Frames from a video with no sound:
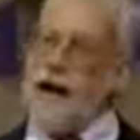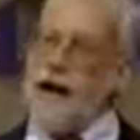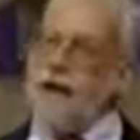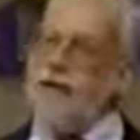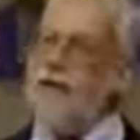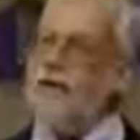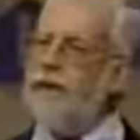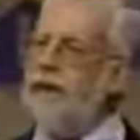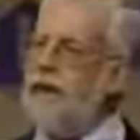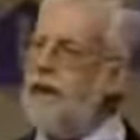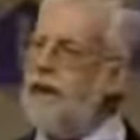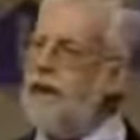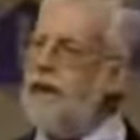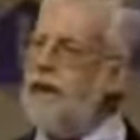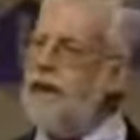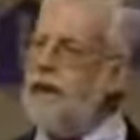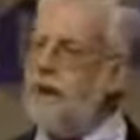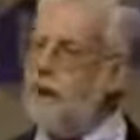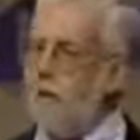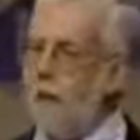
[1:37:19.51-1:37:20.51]
Every
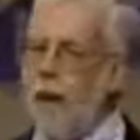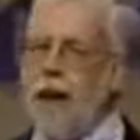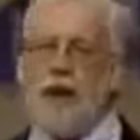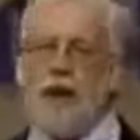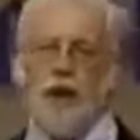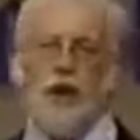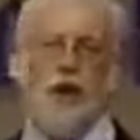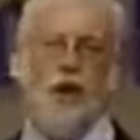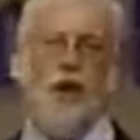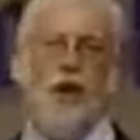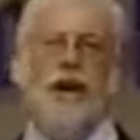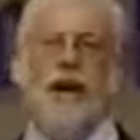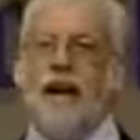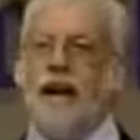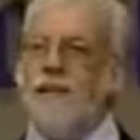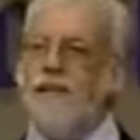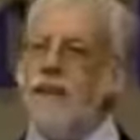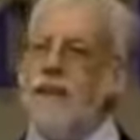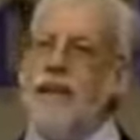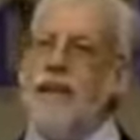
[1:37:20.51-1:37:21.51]
leading witch,
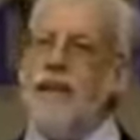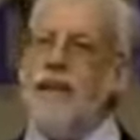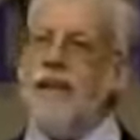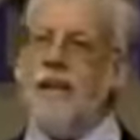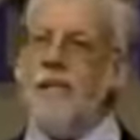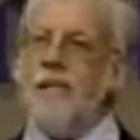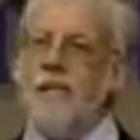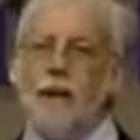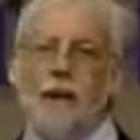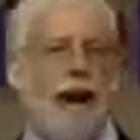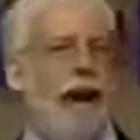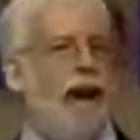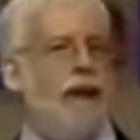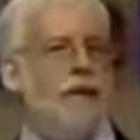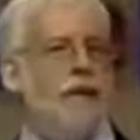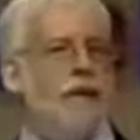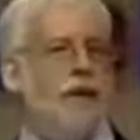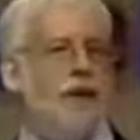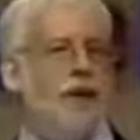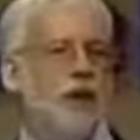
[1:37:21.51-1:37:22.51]
every leading
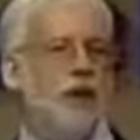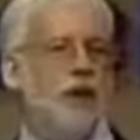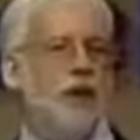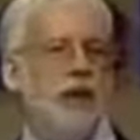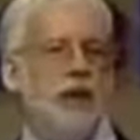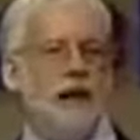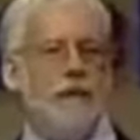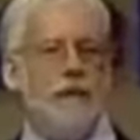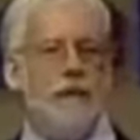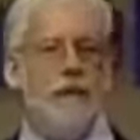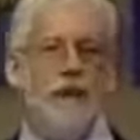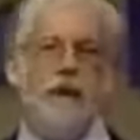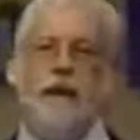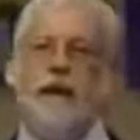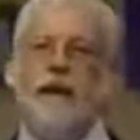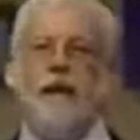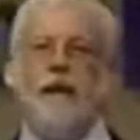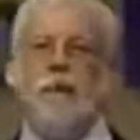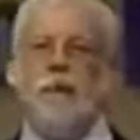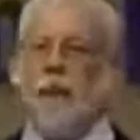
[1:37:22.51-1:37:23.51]
black magician, every
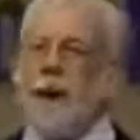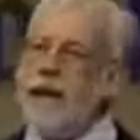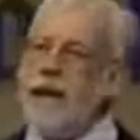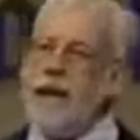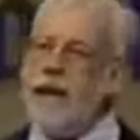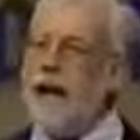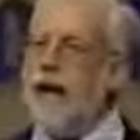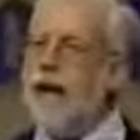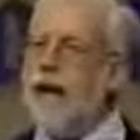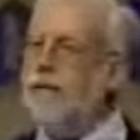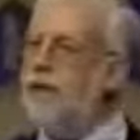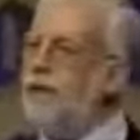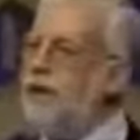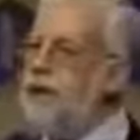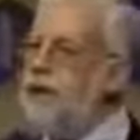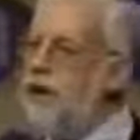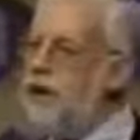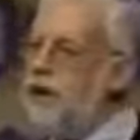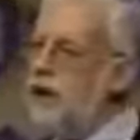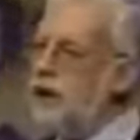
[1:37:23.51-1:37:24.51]
leading white light
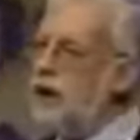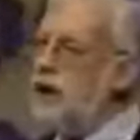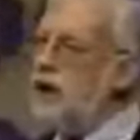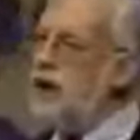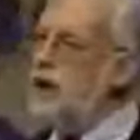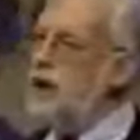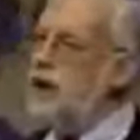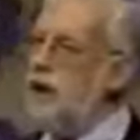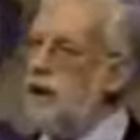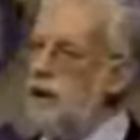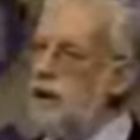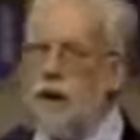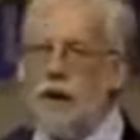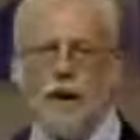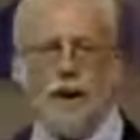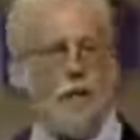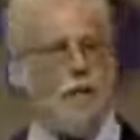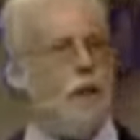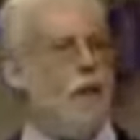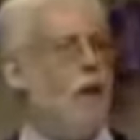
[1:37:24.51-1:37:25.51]
magician,
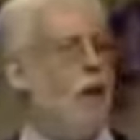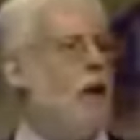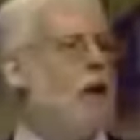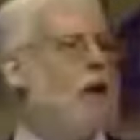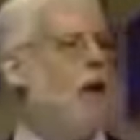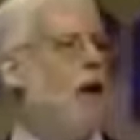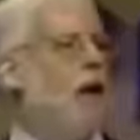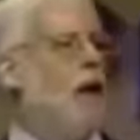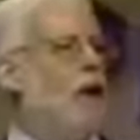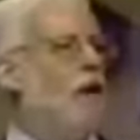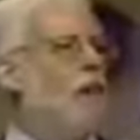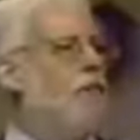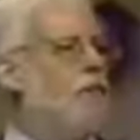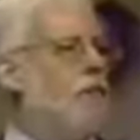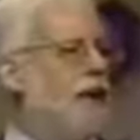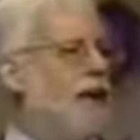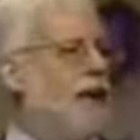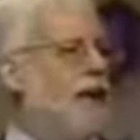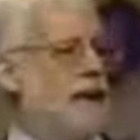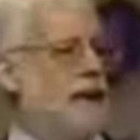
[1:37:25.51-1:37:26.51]
they were all
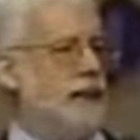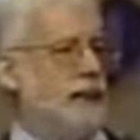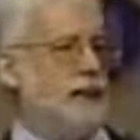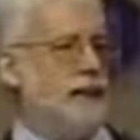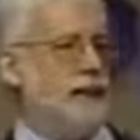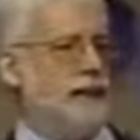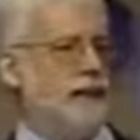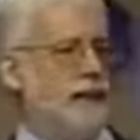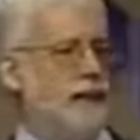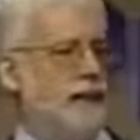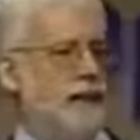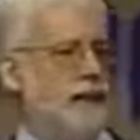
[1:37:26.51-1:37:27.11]
Masons.